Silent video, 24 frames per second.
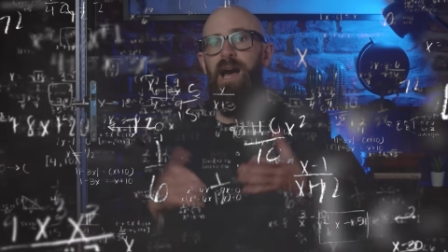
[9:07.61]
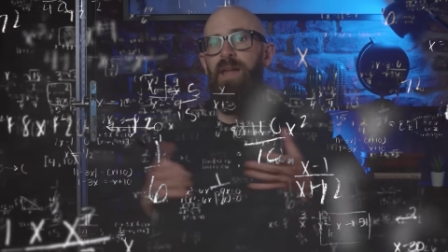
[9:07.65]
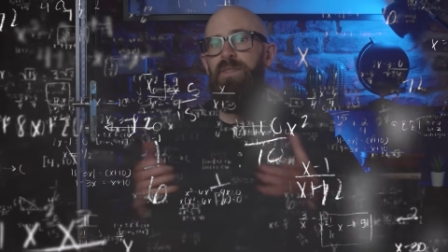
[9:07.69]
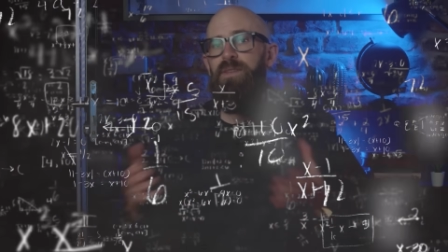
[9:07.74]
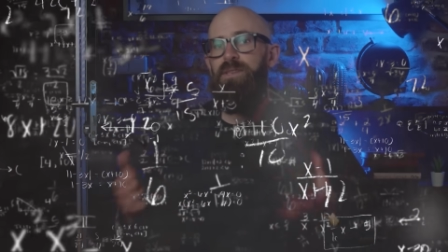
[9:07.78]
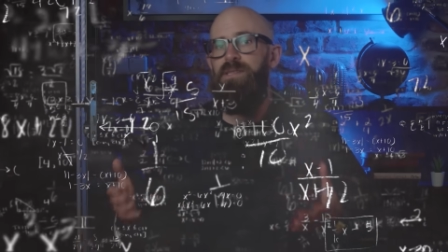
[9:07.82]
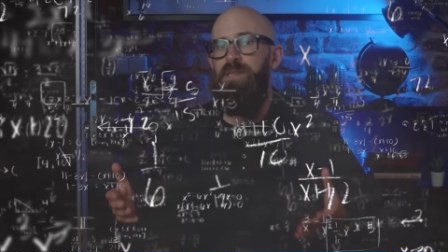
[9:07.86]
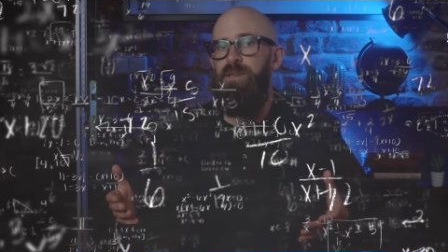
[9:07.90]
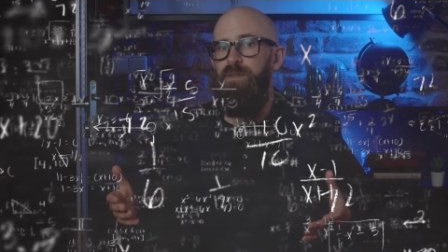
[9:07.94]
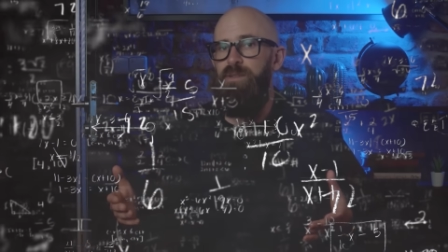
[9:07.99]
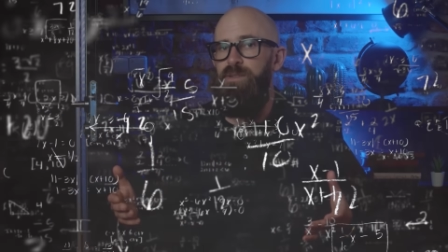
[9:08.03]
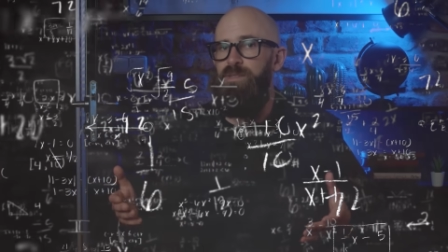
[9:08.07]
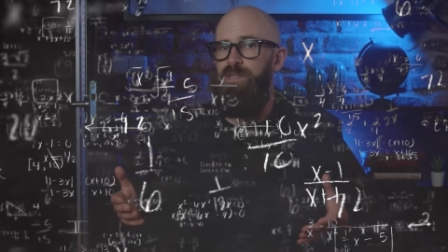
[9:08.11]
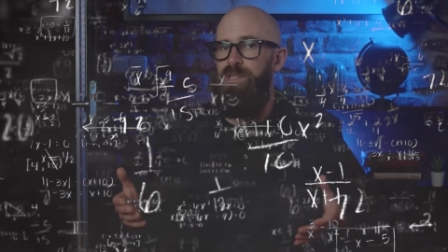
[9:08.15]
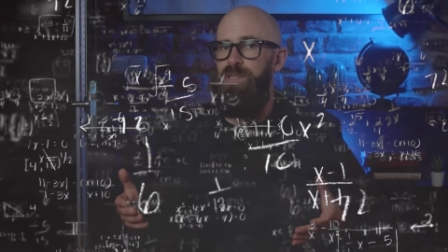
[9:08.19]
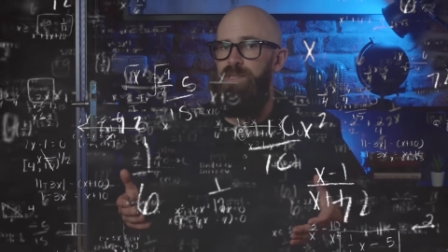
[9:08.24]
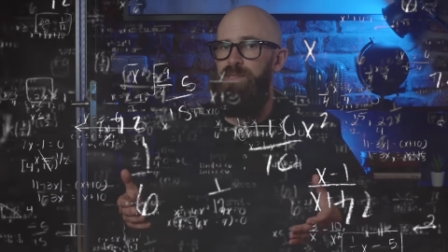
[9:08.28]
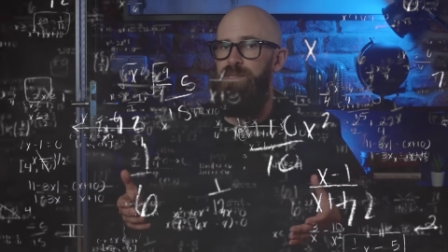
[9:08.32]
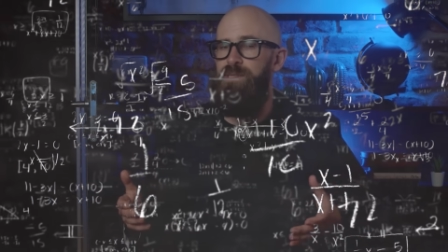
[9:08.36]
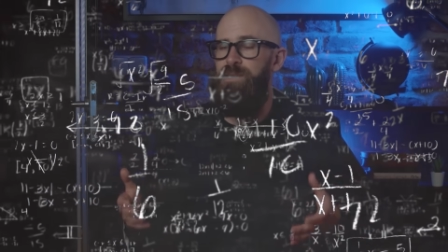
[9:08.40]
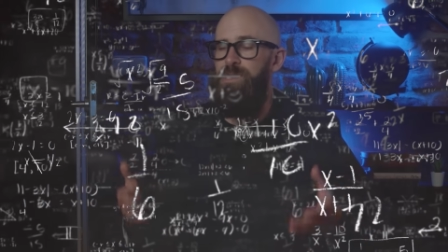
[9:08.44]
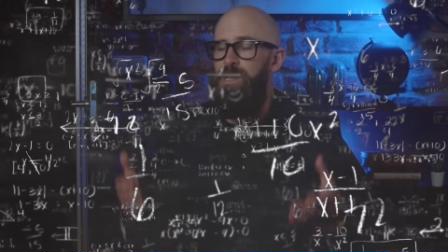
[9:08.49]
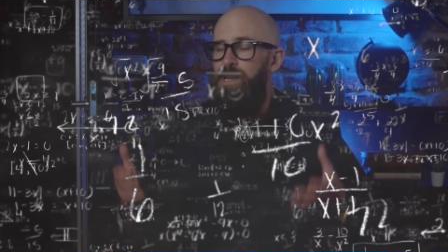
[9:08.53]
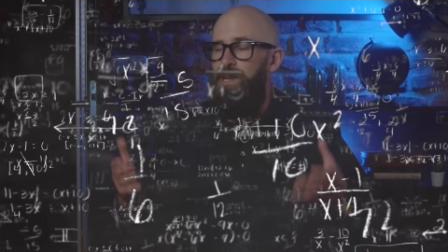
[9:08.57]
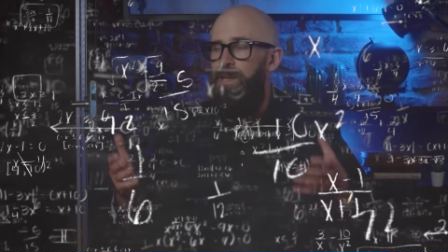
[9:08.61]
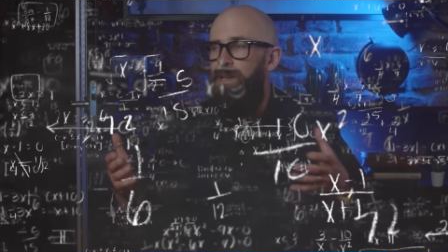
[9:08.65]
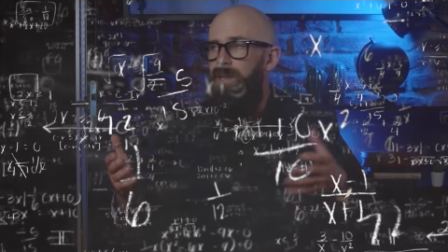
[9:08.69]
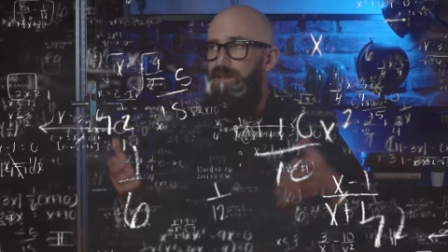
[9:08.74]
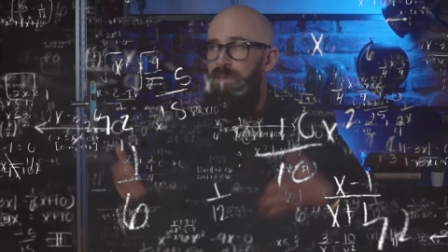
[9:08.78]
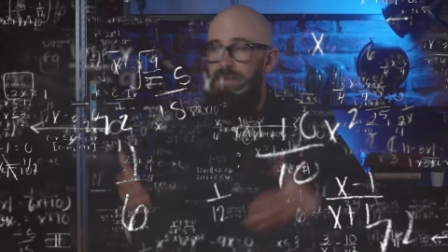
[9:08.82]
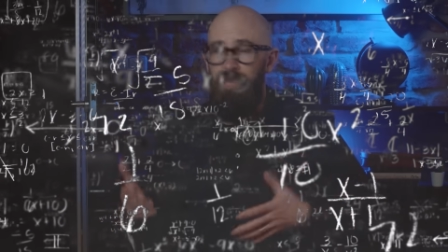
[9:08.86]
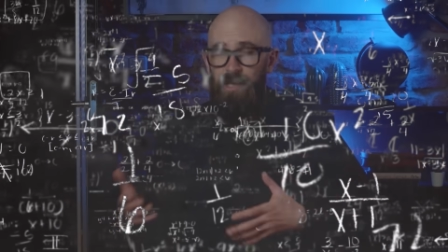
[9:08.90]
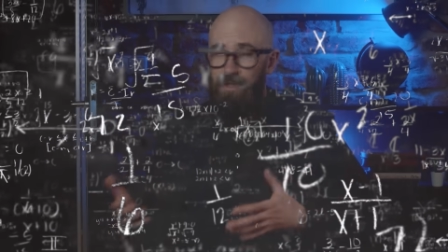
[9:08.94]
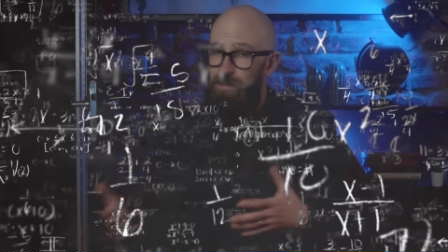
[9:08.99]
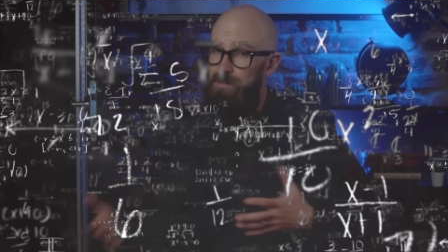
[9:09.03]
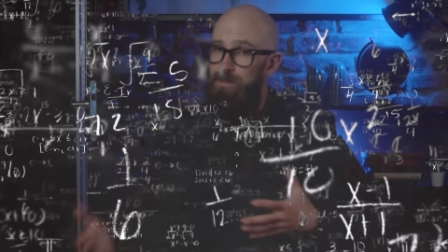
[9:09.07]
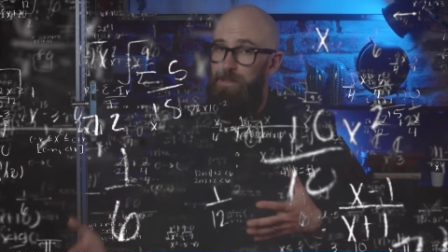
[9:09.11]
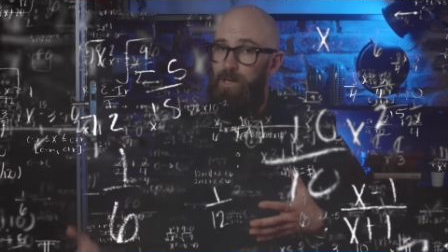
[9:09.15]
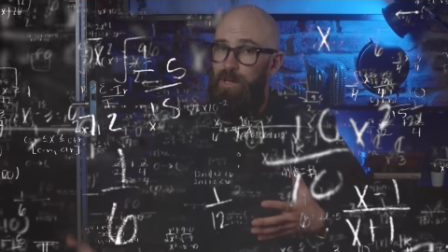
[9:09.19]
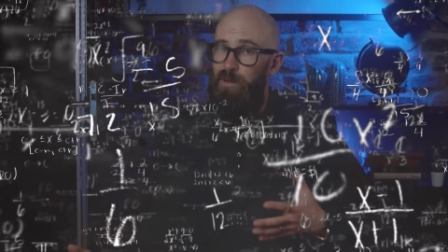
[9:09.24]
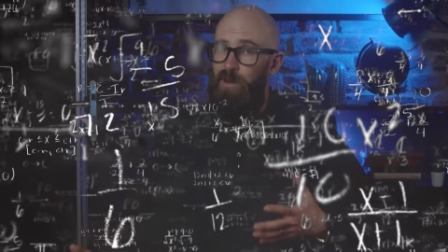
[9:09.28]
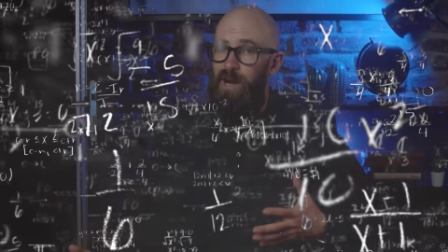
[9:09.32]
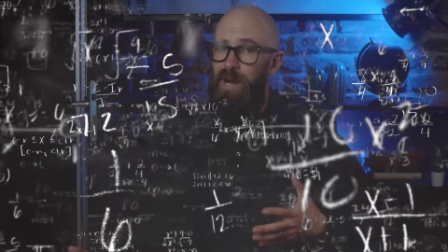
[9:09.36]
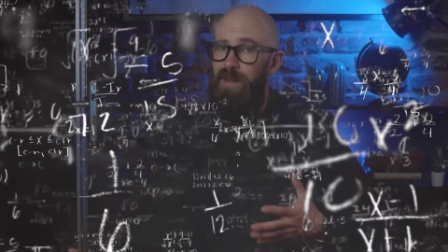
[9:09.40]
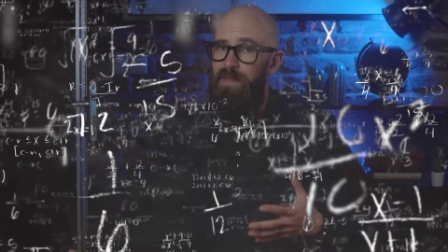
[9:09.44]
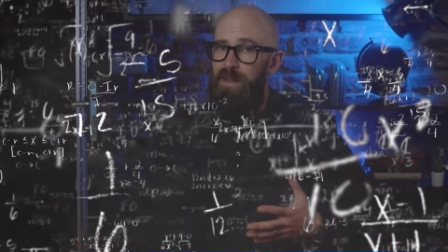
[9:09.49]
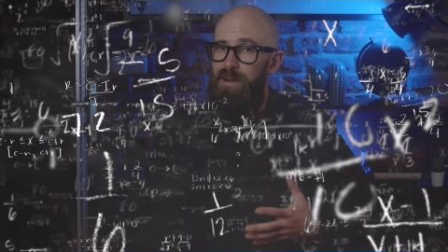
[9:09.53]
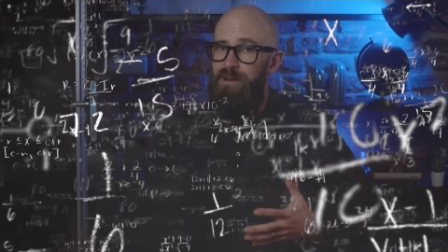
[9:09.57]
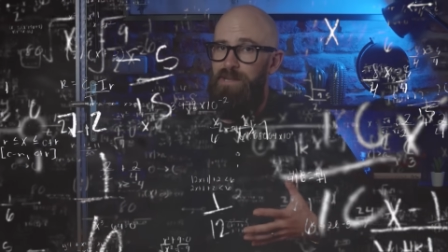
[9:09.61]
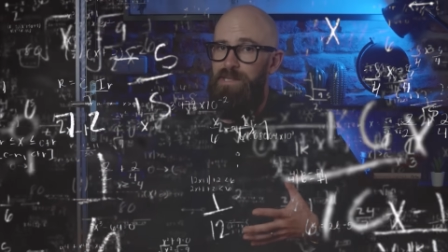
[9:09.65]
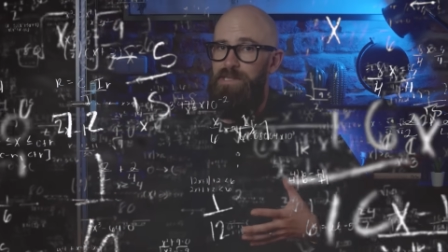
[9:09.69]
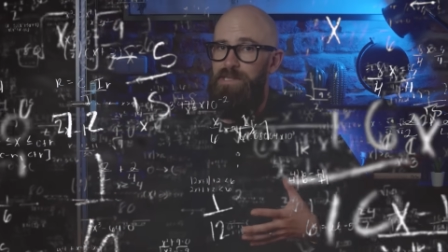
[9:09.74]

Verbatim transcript: other solutions don't require their